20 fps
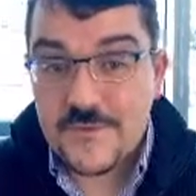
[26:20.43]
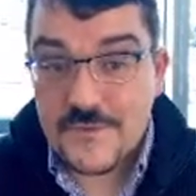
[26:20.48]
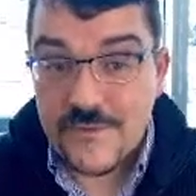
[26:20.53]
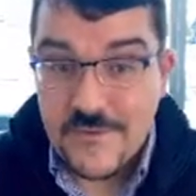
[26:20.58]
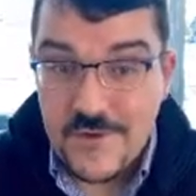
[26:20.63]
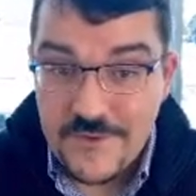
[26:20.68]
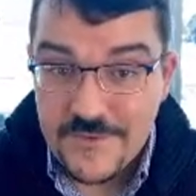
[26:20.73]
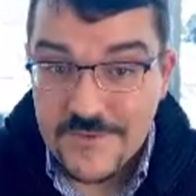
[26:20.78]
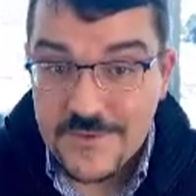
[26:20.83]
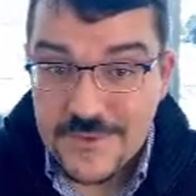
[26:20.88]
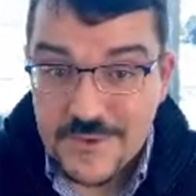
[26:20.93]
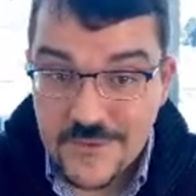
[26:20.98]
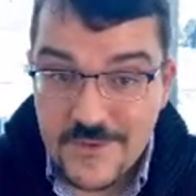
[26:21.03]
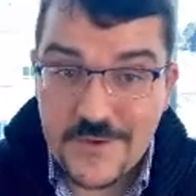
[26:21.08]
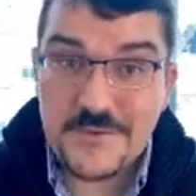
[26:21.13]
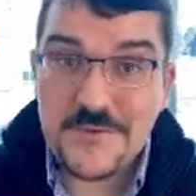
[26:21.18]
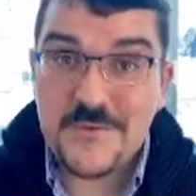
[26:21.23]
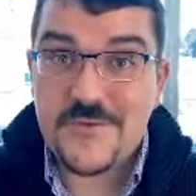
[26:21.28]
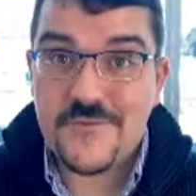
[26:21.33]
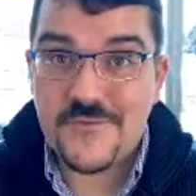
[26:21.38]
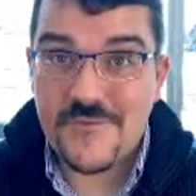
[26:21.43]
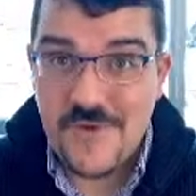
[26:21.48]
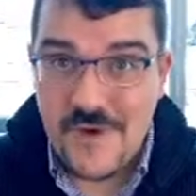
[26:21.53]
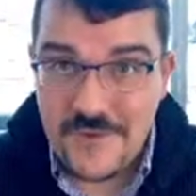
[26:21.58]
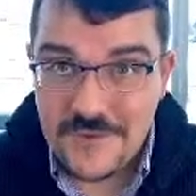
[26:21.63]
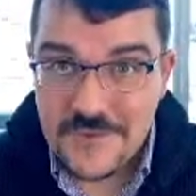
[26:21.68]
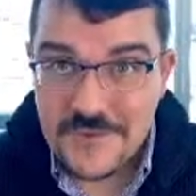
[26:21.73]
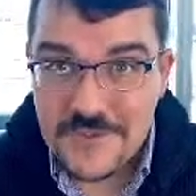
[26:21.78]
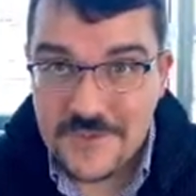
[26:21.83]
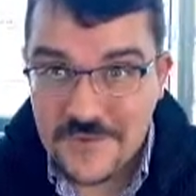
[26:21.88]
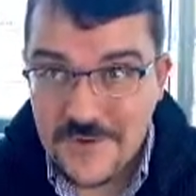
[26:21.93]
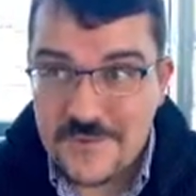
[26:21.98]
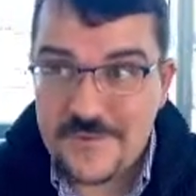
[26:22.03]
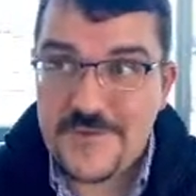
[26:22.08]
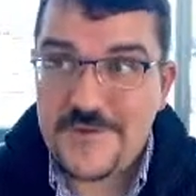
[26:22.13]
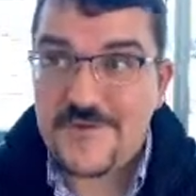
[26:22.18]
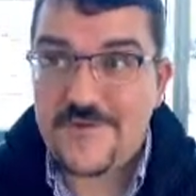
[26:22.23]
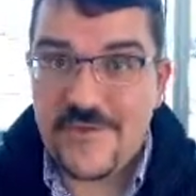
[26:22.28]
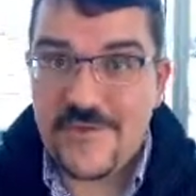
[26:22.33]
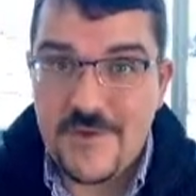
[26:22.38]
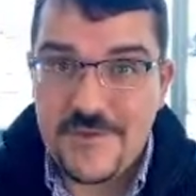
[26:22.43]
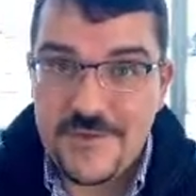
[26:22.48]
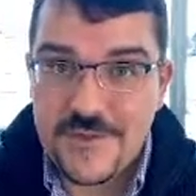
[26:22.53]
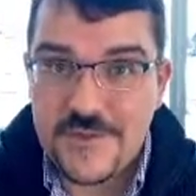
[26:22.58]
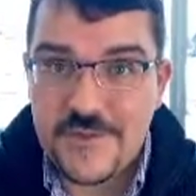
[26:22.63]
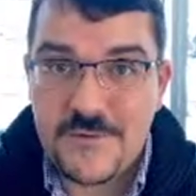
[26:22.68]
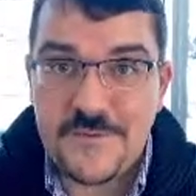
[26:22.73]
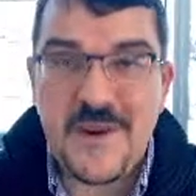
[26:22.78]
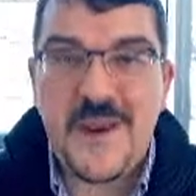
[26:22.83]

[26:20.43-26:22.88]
run the script, run the script, run the script?